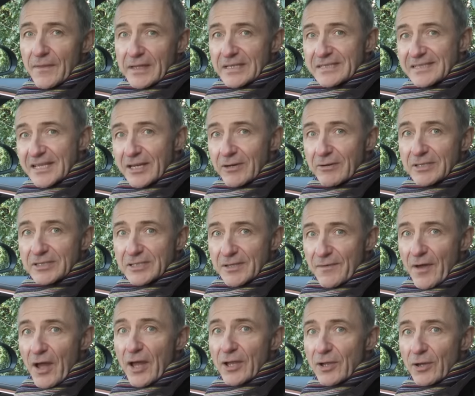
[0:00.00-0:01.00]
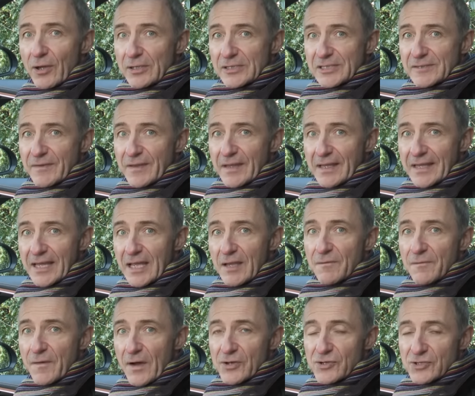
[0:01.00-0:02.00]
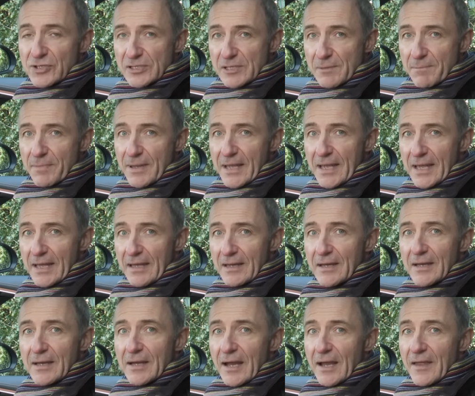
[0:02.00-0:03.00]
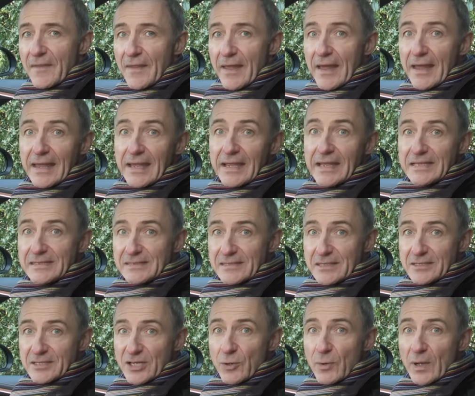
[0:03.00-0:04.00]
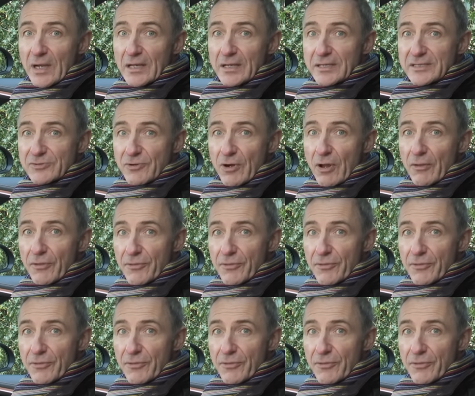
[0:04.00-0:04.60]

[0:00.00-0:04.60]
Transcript: the series of icons for the key functions appear, and they're easy to quickly scroll